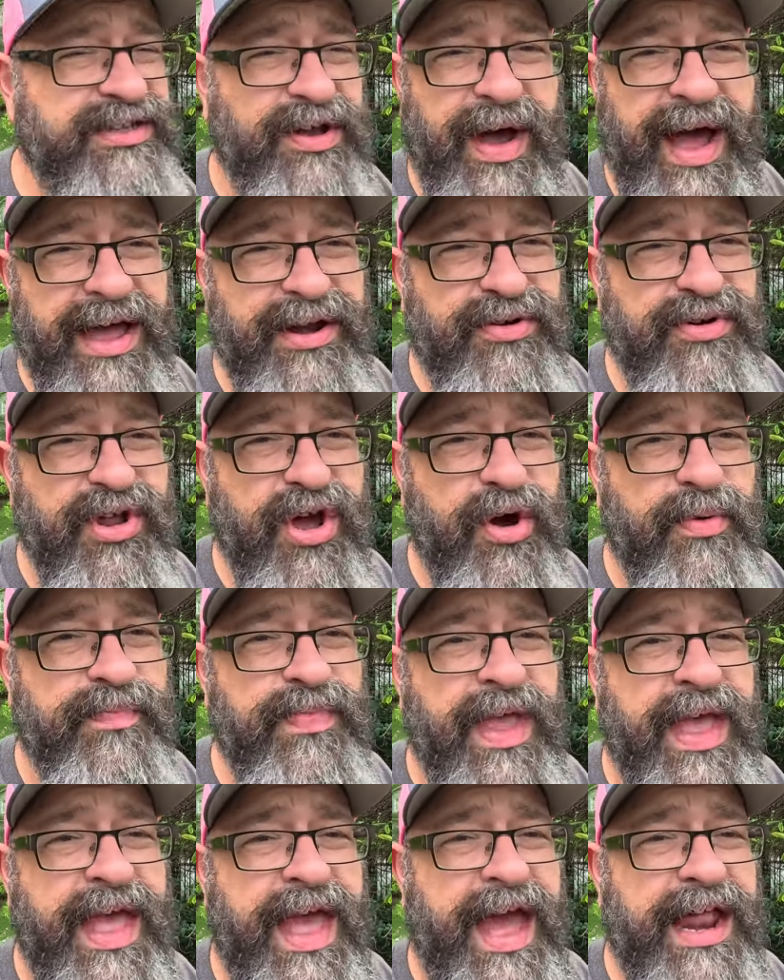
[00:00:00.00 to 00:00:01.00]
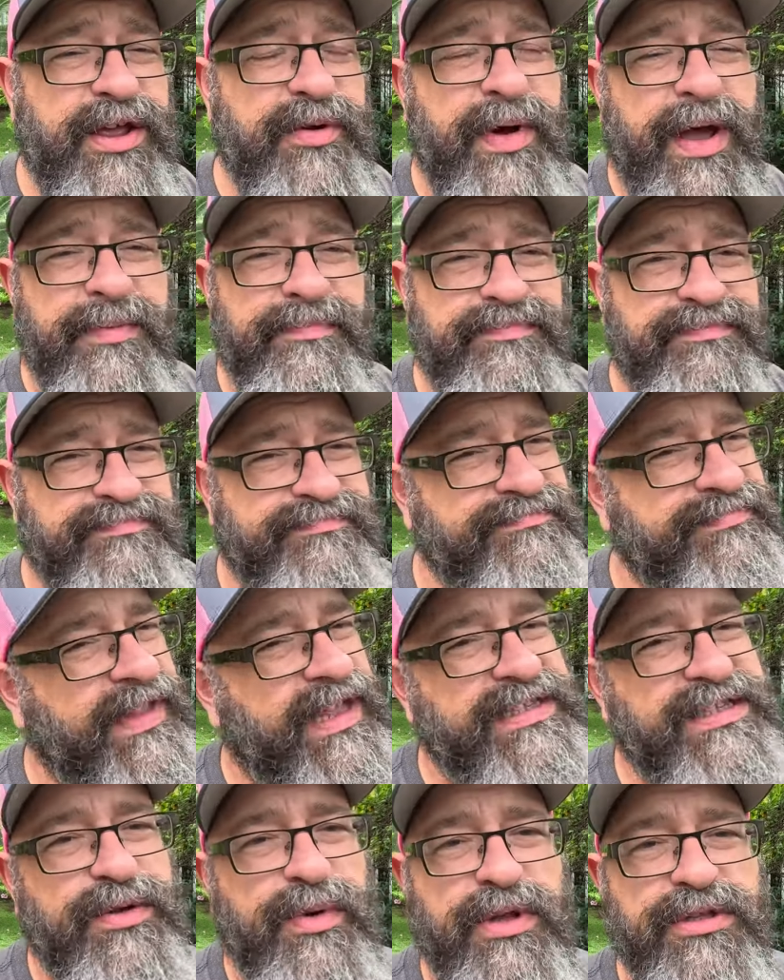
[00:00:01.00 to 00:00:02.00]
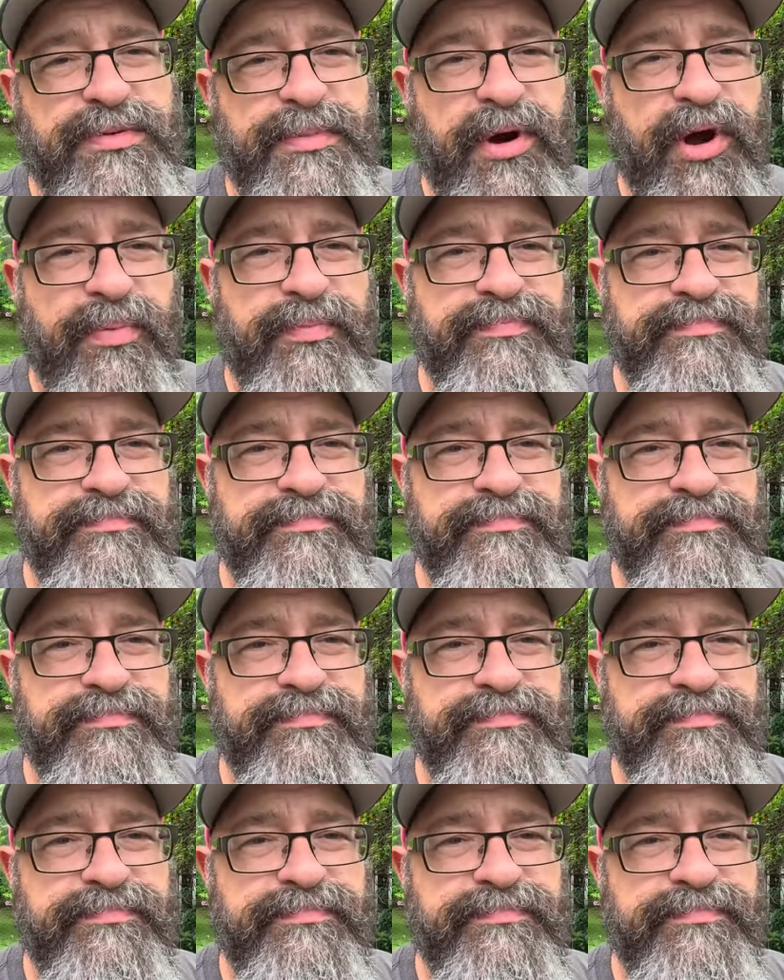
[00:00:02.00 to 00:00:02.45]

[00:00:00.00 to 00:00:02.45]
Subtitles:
So I don't know. Anyway, I'll see you all tomorrow.